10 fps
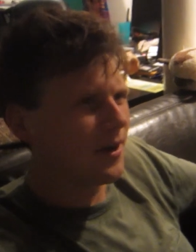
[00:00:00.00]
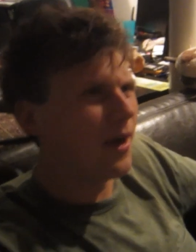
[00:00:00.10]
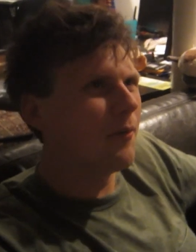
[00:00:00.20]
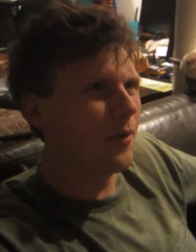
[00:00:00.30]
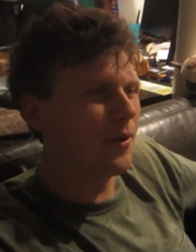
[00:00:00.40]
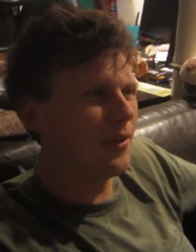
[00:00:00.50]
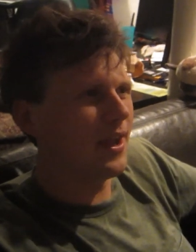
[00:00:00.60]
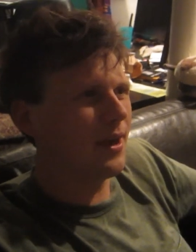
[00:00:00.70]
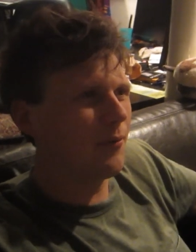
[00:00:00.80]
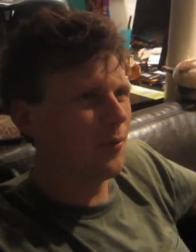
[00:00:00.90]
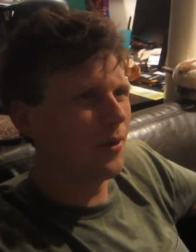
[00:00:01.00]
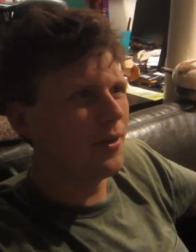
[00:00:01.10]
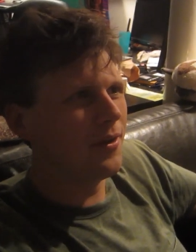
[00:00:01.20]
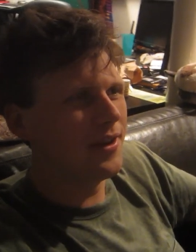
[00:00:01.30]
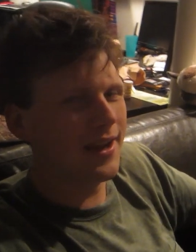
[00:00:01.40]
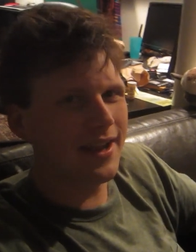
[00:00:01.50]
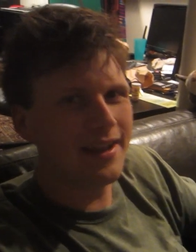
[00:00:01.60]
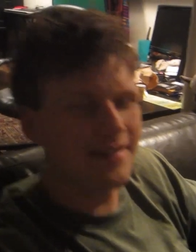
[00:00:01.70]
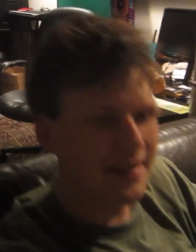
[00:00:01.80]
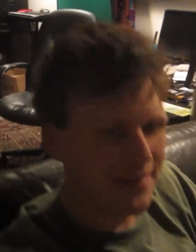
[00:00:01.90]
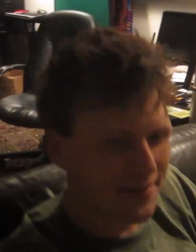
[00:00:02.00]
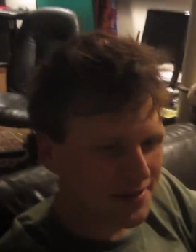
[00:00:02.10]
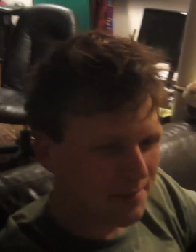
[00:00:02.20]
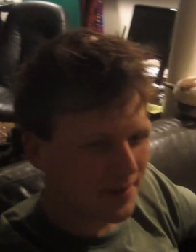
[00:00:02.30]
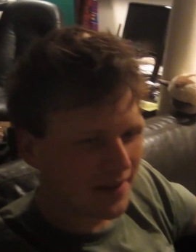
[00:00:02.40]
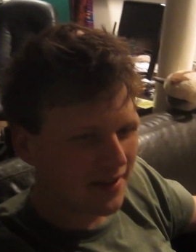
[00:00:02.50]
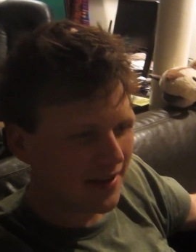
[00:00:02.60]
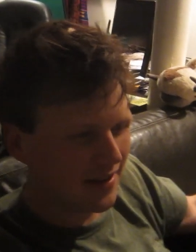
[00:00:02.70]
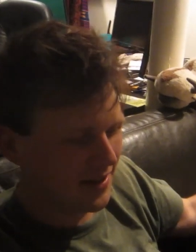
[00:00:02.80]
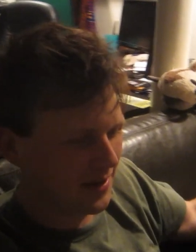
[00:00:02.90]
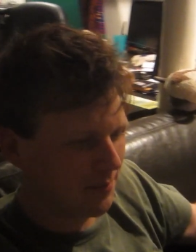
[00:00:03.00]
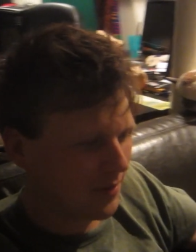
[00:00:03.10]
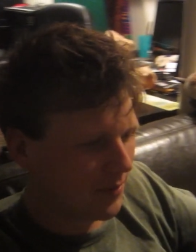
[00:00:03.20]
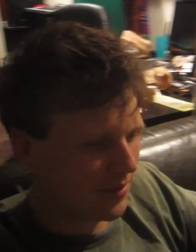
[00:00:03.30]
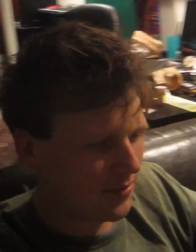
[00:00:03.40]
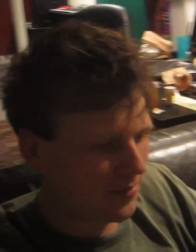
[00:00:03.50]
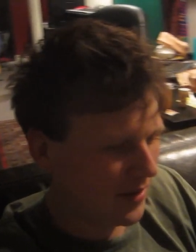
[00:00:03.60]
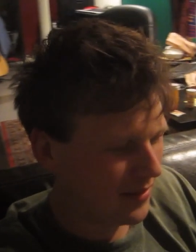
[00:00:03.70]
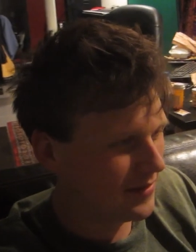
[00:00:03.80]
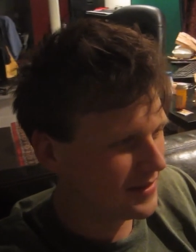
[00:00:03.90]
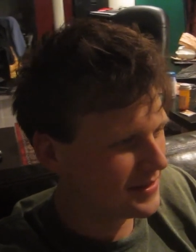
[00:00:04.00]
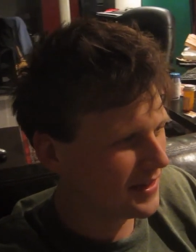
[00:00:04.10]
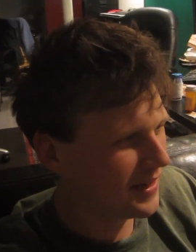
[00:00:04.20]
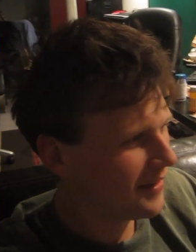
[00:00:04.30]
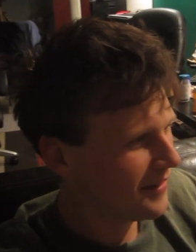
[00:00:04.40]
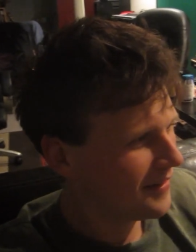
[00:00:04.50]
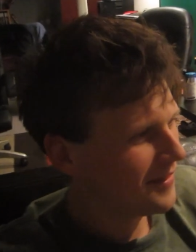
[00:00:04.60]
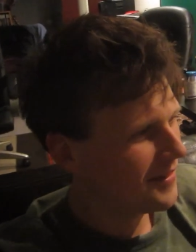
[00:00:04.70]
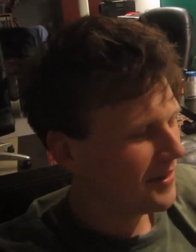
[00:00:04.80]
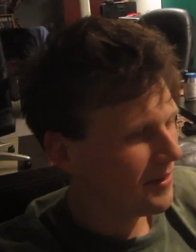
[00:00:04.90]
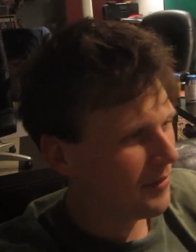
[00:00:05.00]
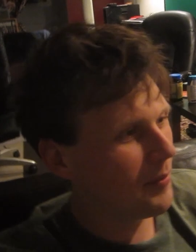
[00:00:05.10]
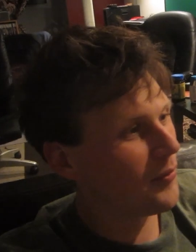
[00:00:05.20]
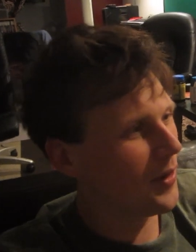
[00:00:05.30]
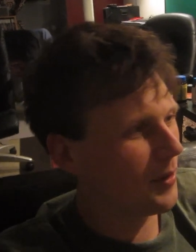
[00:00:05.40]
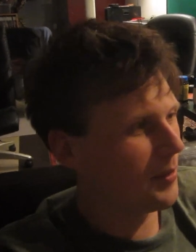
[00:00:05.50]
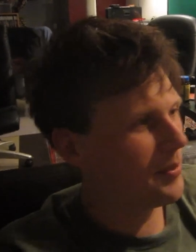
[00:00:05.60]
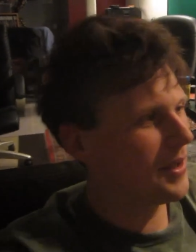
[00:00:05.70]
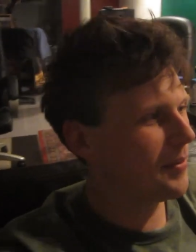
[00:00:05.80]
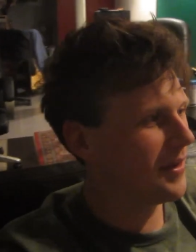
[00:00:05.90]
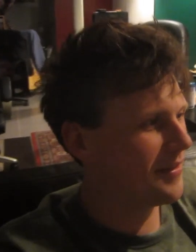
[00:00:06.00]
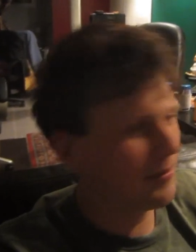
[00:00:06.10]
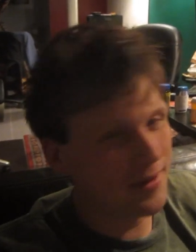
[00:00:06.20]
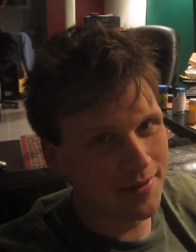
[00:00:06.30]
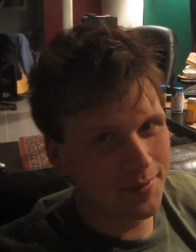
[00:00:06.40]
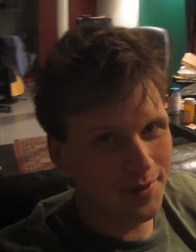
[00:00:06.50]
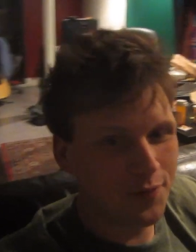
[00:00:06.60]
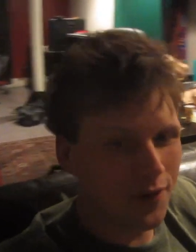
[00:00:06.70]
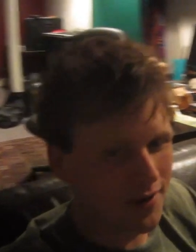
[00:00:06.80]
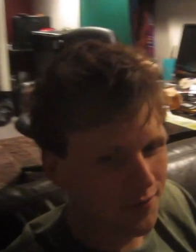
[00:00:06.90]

college. were like world like 18th or something, and like midway through Wrath of the Lich King, right before I quit playing because I realized I was gonna fucking